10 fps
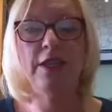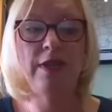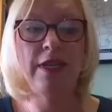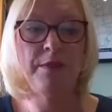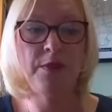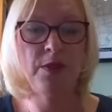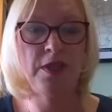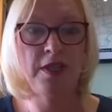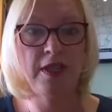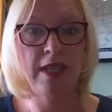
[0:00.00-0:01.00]
it's really
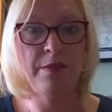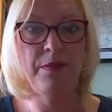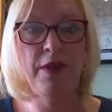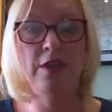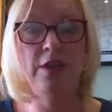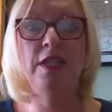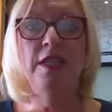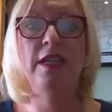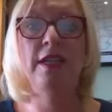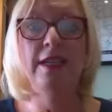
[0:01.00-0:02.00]
important that the
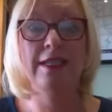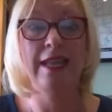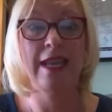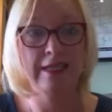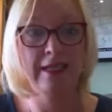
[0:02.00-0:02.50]
embryologist can assess